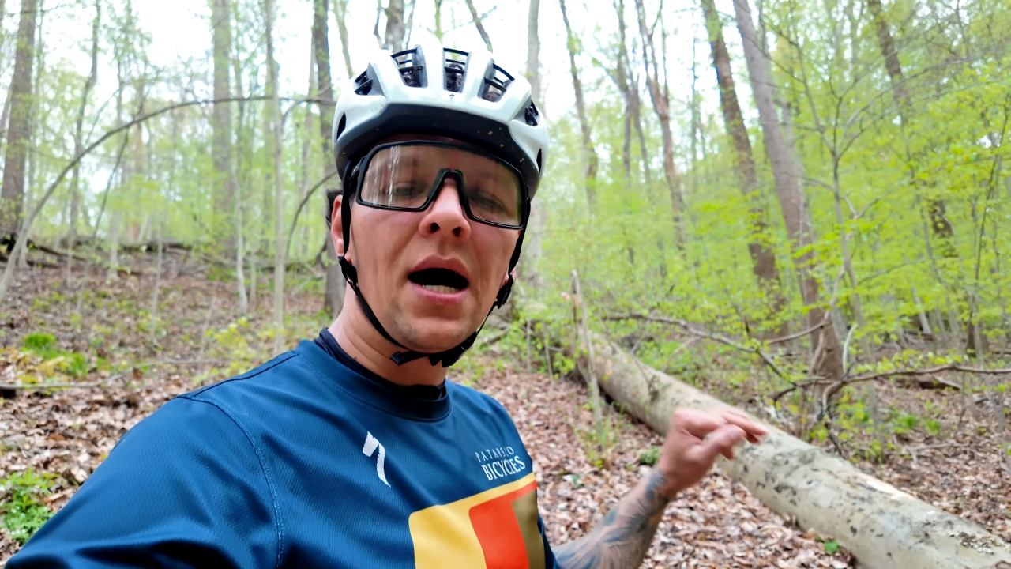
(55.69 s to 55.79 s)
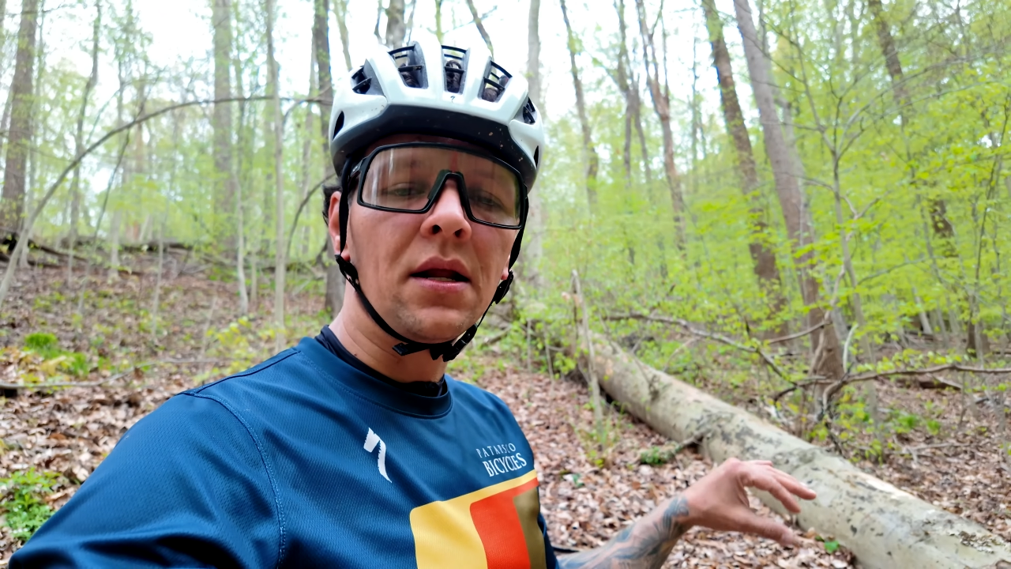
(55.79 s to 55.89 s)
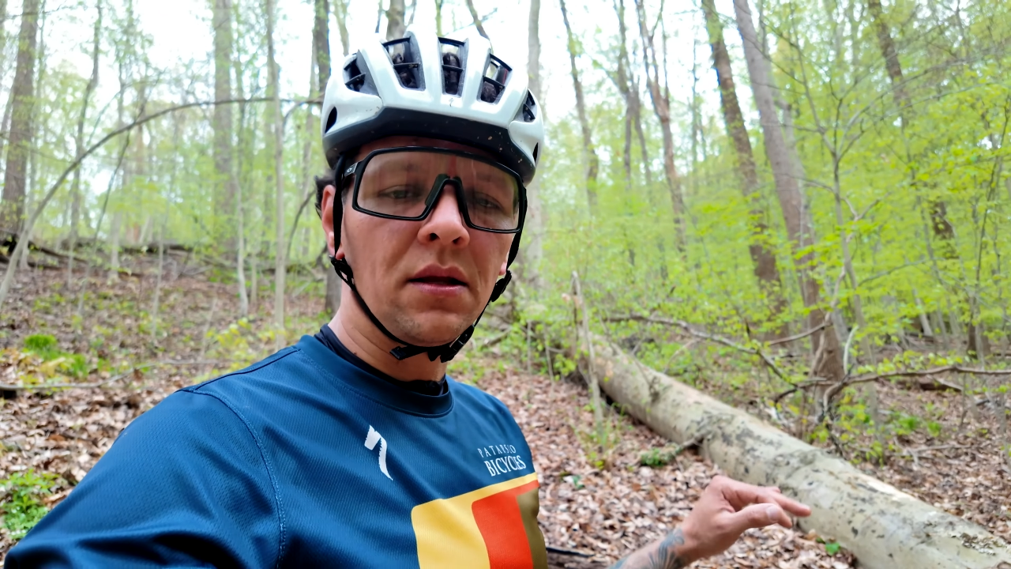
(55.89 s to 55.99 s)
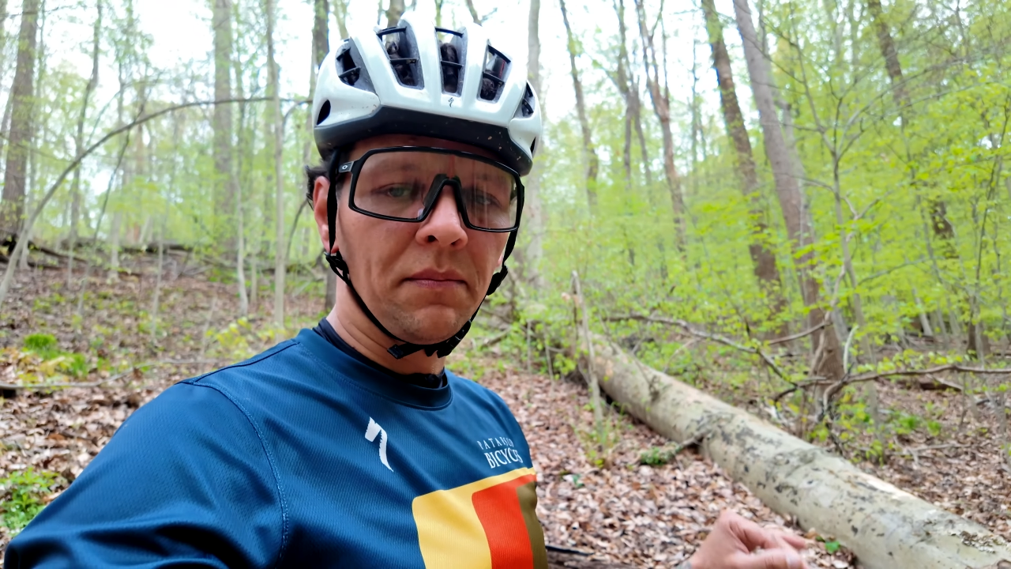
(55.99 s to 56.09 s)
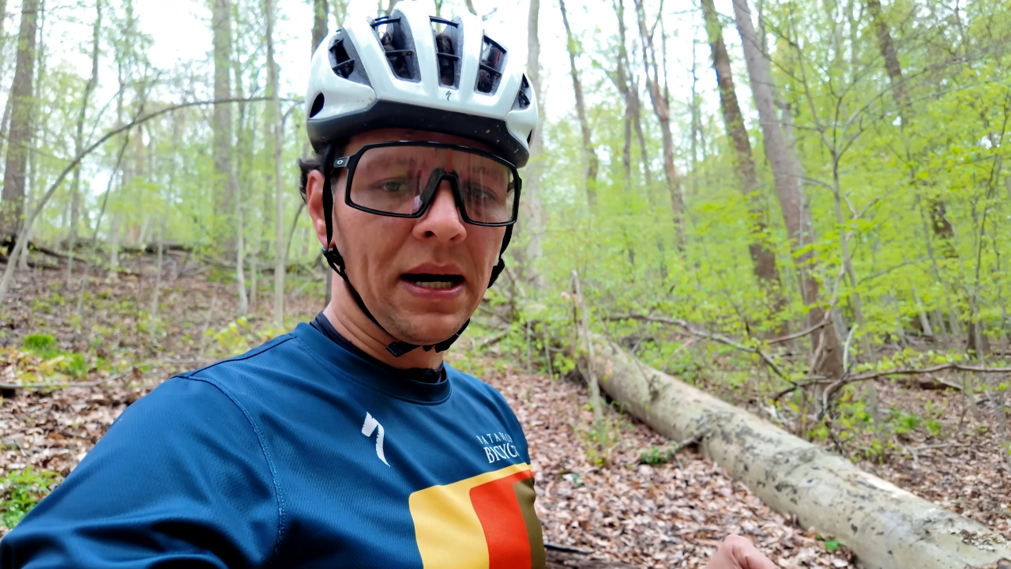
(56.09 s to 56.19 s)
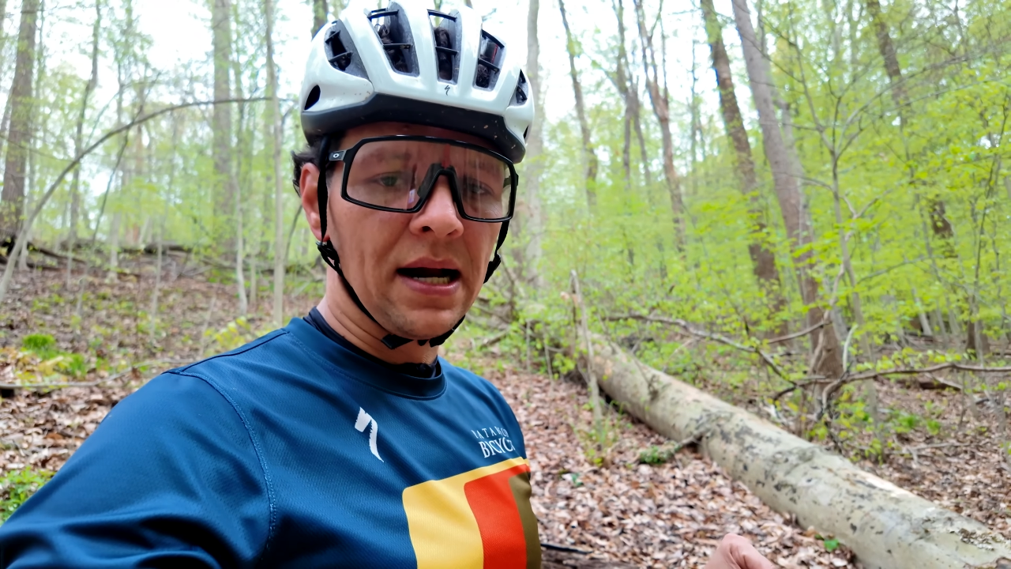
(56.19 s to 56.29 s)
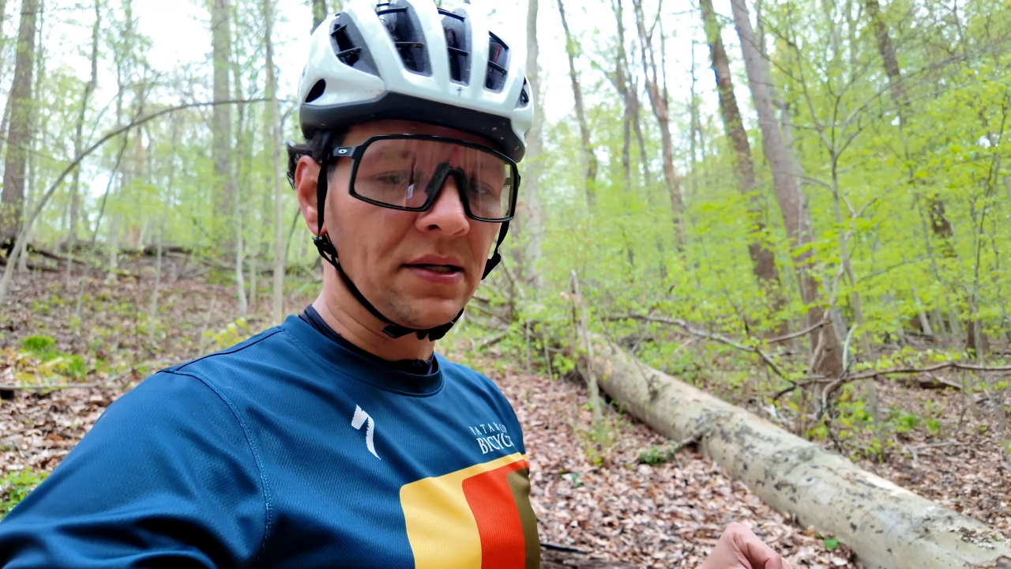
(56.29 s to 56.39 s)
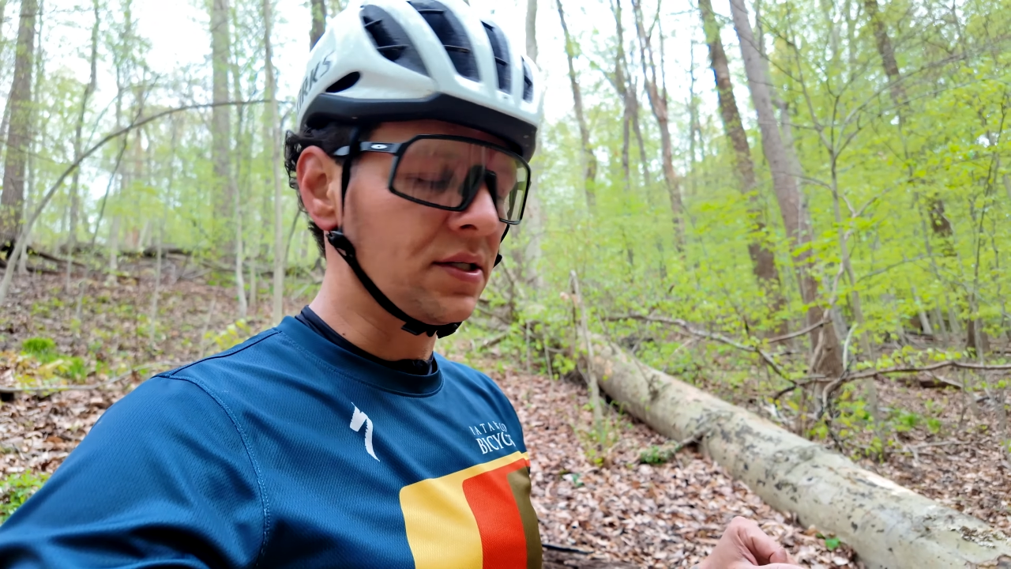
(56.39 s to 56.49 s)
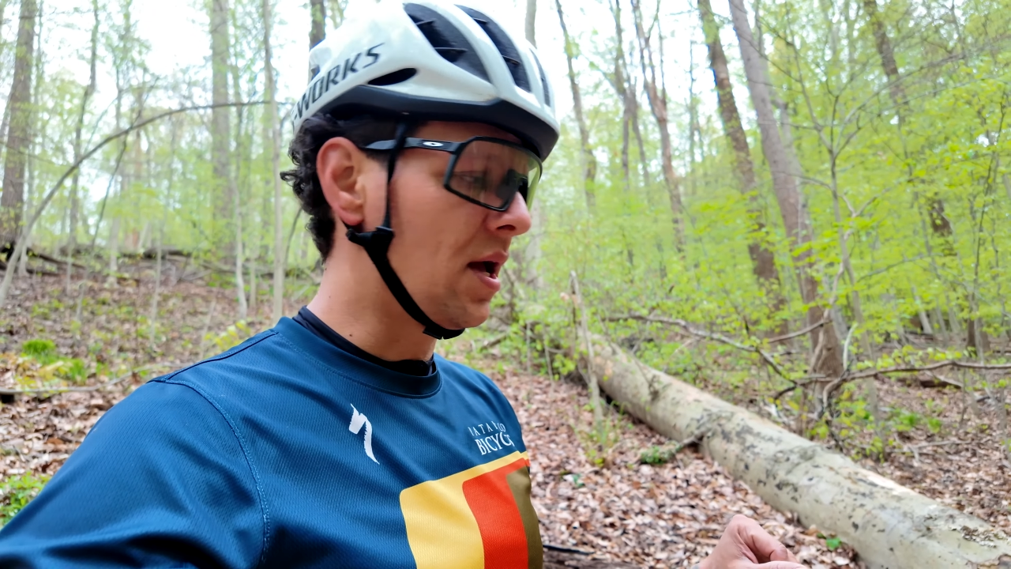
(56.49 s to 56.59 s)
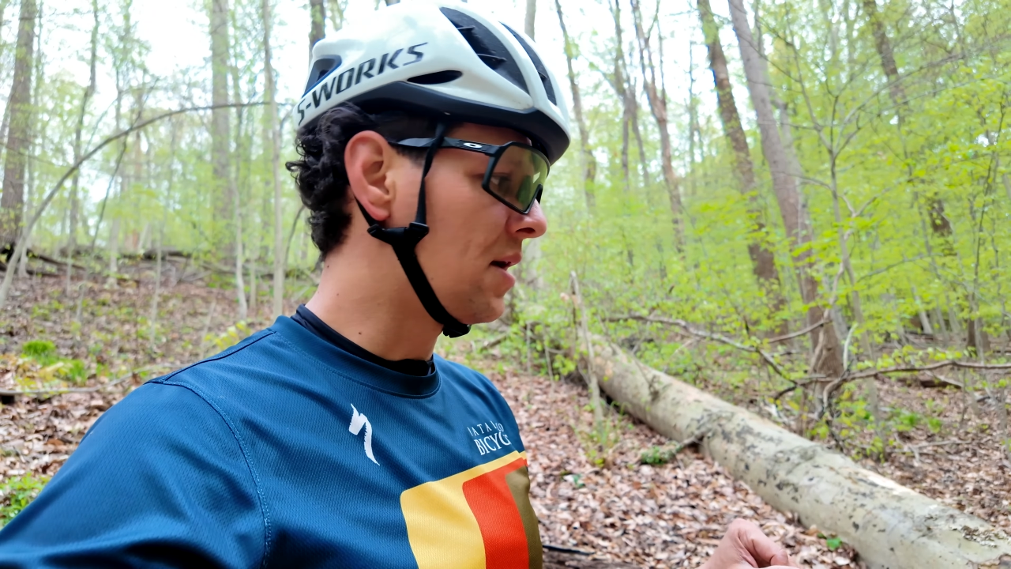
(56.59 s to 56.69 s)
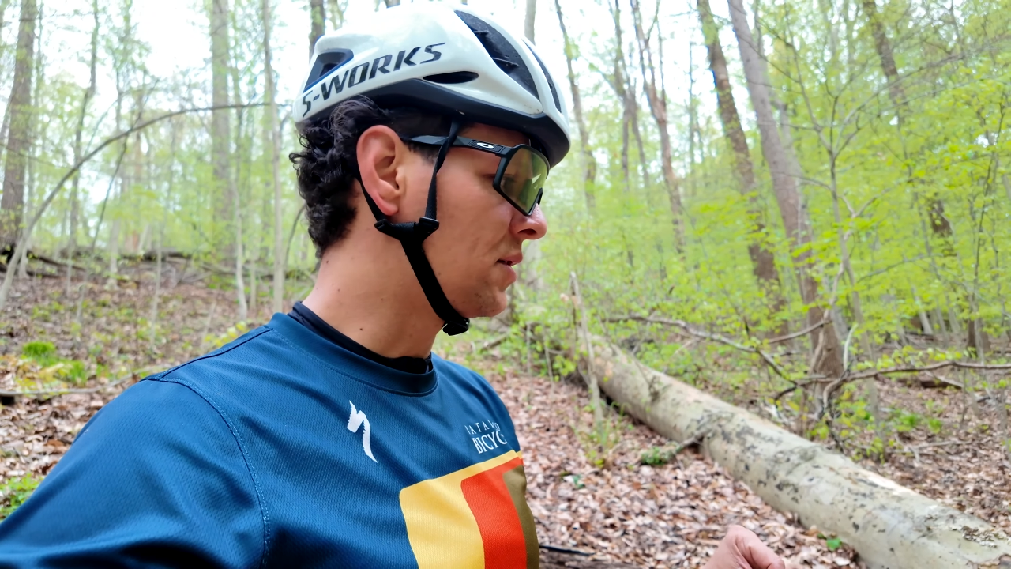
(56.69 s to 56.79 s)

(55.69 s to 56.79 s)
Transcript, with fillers: out of the box.